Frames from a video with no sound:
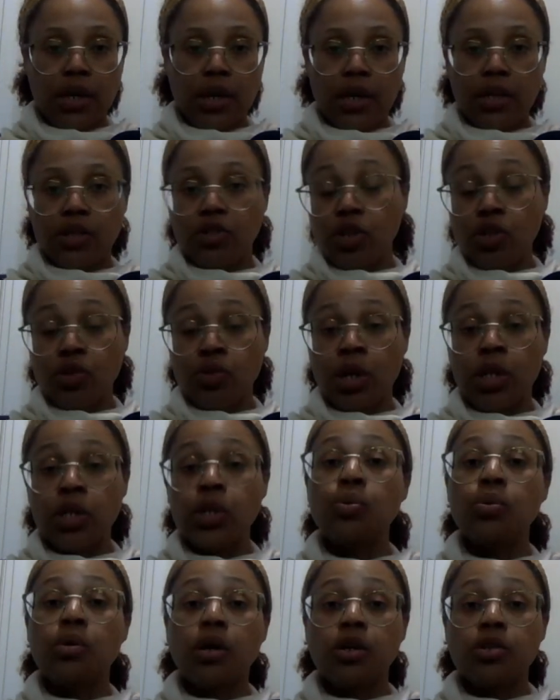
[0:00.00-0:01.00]
enter into a
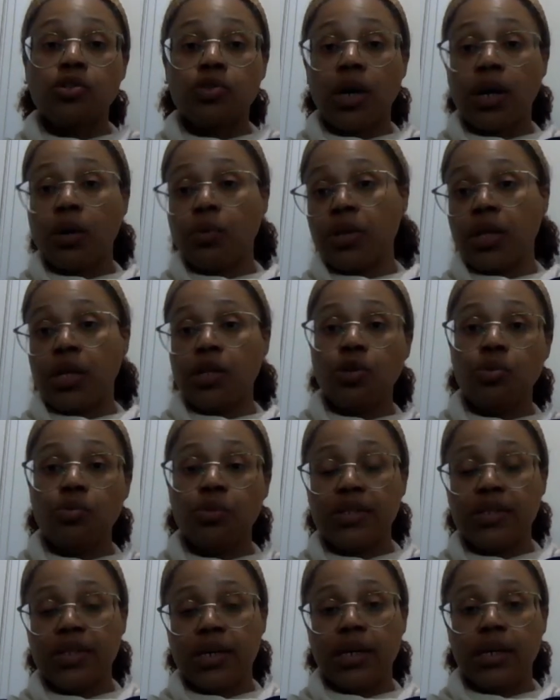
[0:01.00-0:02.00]
new contract with a new
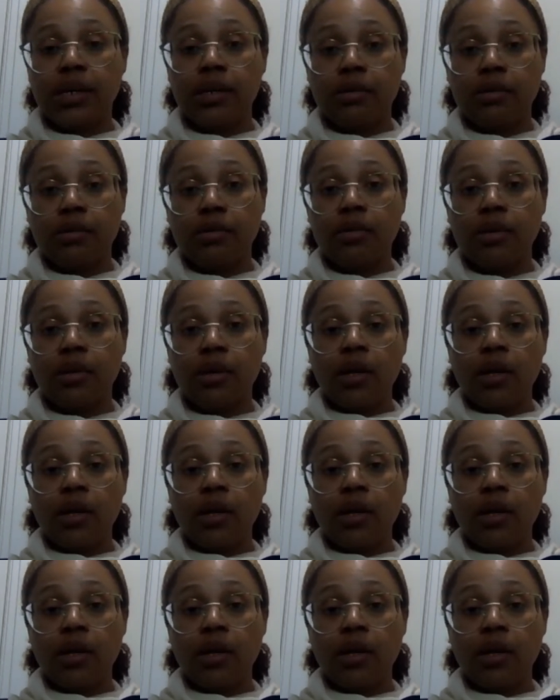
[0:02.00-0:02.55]
designer.